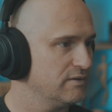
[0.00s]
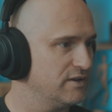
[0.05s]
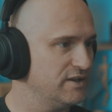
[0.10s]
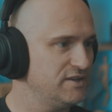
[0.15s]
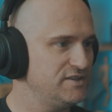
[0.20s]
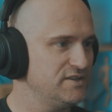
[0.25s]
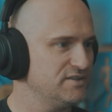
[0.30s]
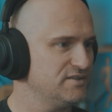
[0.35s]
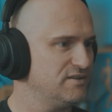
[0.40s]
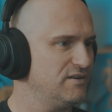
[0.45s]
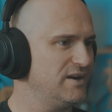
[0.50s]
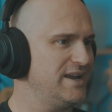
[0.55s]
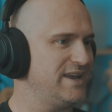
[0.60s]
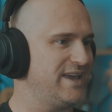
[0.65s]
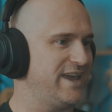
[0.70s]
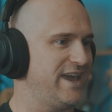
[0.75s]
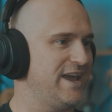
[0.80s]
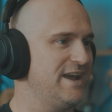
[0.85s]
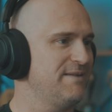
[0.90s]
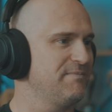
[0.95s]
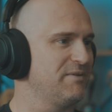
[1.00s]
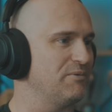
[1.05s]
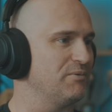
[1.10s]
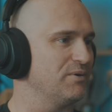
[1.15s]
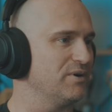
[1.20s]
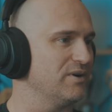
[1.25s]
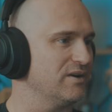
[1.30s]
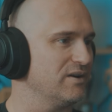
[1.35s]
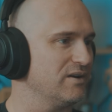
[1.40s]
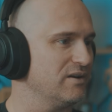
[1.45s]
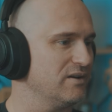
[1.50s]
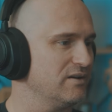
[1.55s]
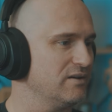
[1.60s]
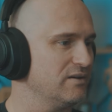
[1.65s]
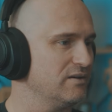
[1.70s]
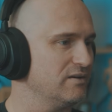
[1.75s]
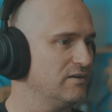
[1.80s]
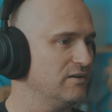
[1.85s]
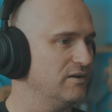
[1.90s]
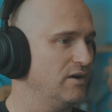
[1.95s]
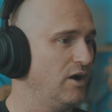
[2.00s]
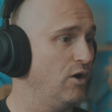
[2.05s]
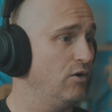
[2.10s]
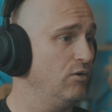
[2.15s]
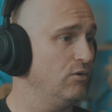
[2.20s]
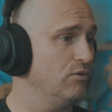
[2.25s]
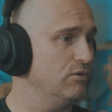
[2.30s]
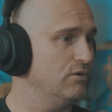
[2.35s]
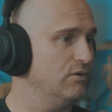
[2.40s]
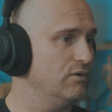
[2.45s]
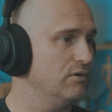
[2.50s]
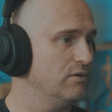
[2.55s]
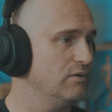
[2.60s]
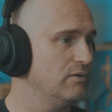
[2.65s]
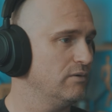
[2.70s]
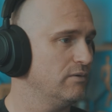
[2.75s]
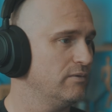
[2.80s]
And just great camera work. Oh.